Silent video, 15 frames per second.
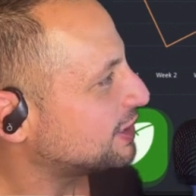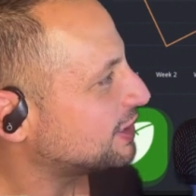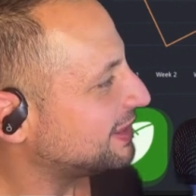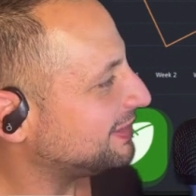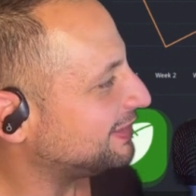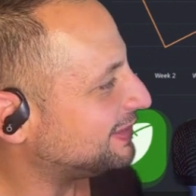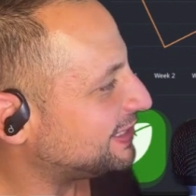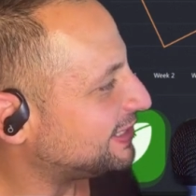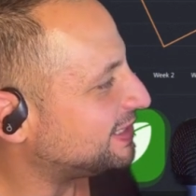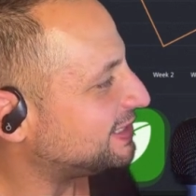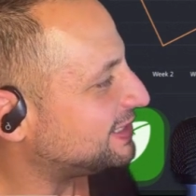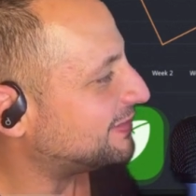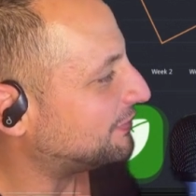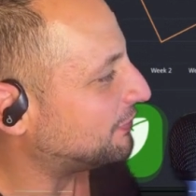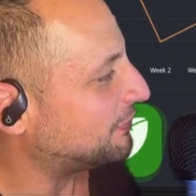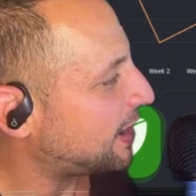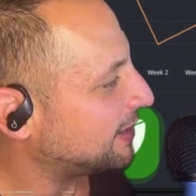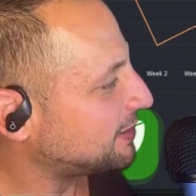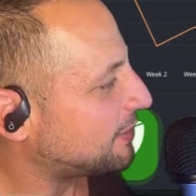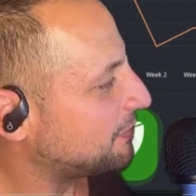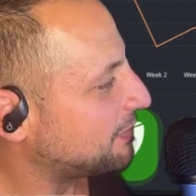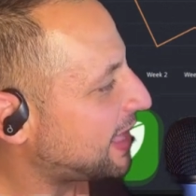The line
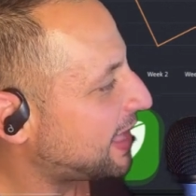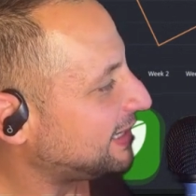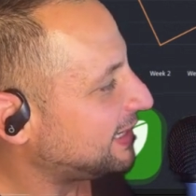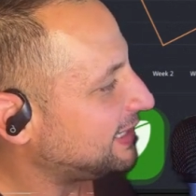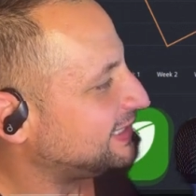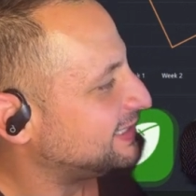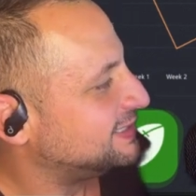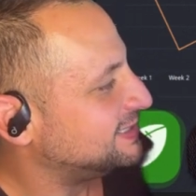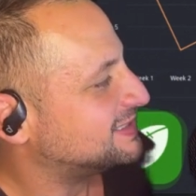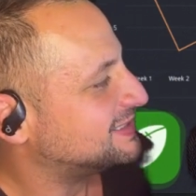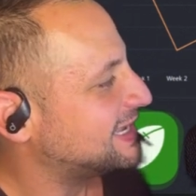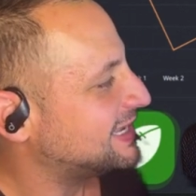on that is